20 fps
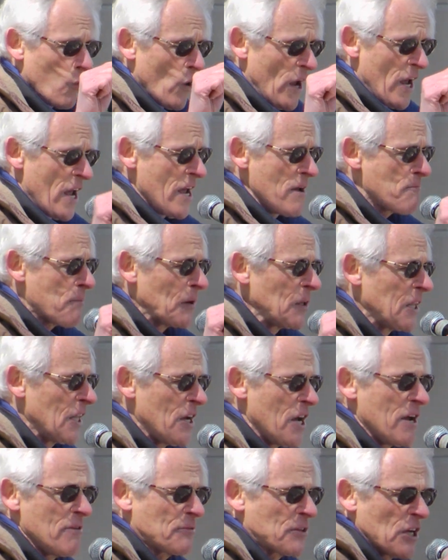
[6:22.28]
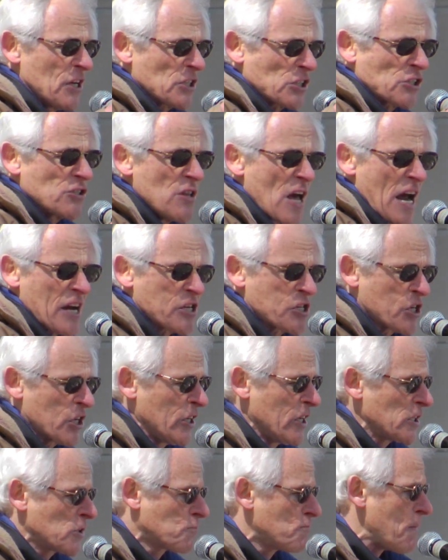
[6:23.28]
We believe this
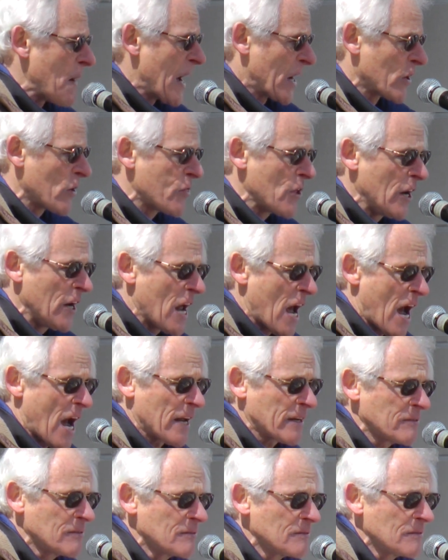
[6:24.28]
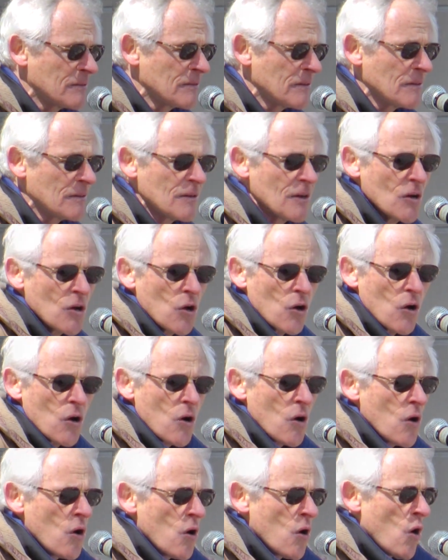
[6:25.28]
nation is better than that.
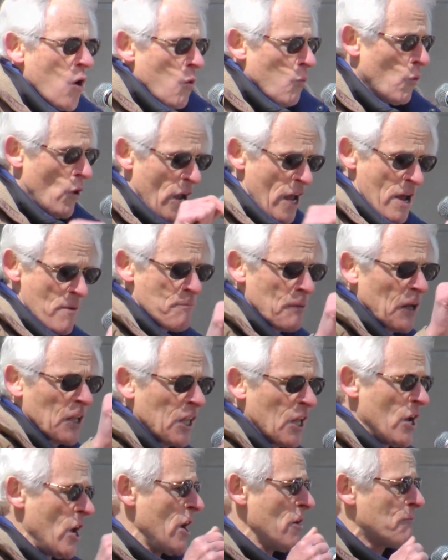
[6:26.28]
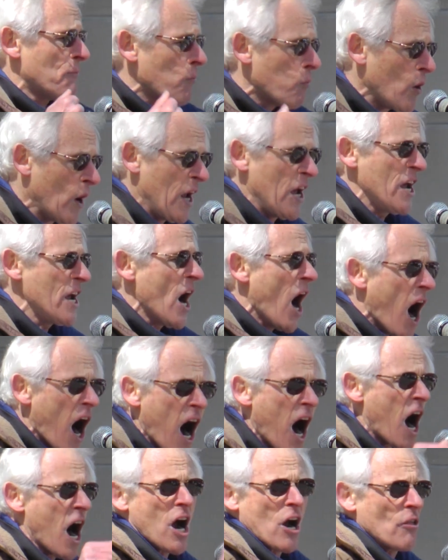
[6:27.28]
We believe we
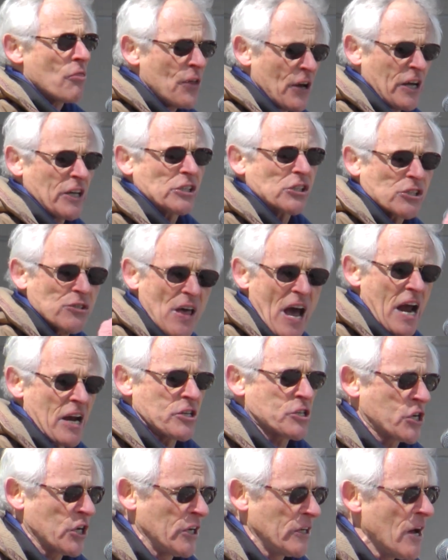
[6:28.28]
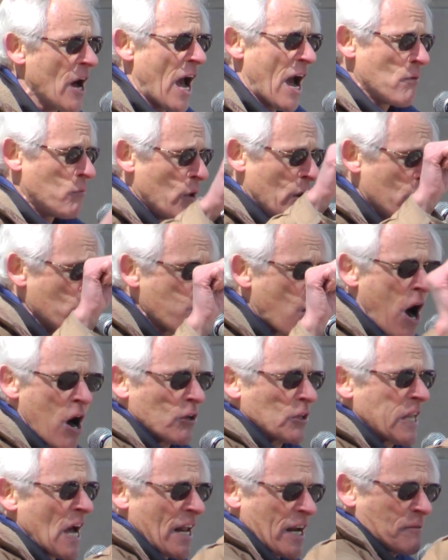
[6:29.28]
are this nation, and we
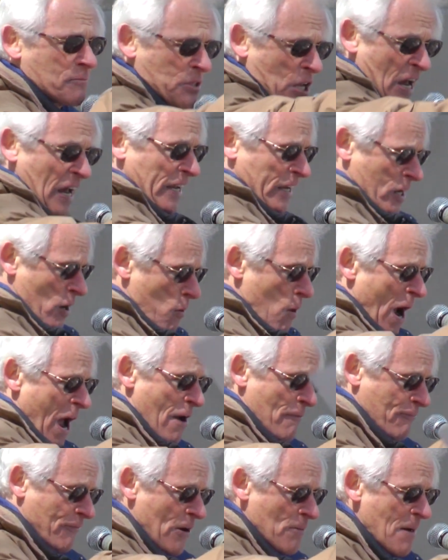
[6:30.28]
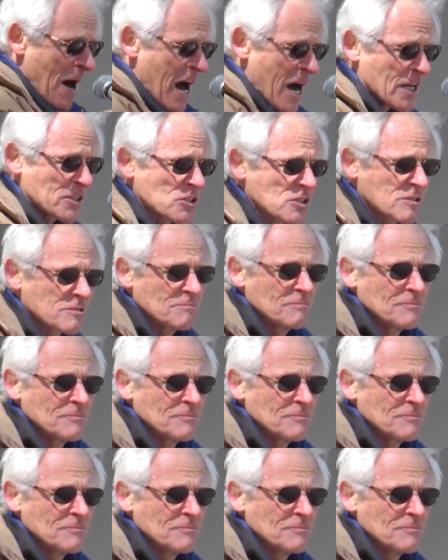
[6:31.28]
won't let them take it away from us.